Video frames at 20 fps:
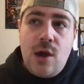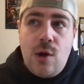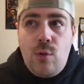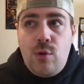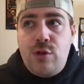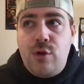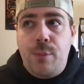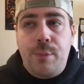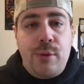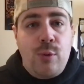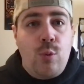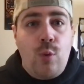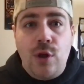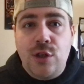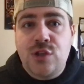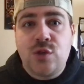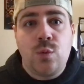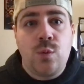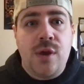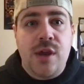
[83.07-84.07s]
whether it be
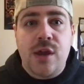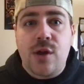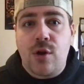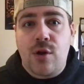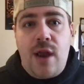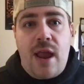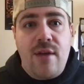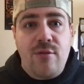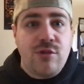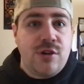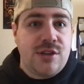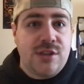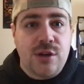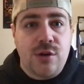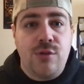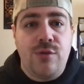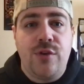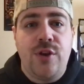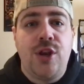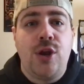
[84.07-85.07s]
once a week or every
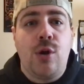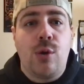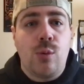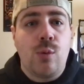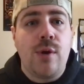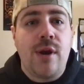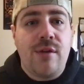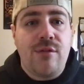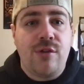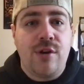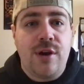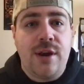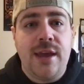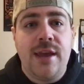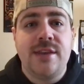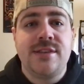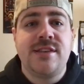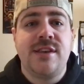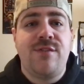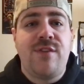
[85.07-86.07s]
single video or whatever it is.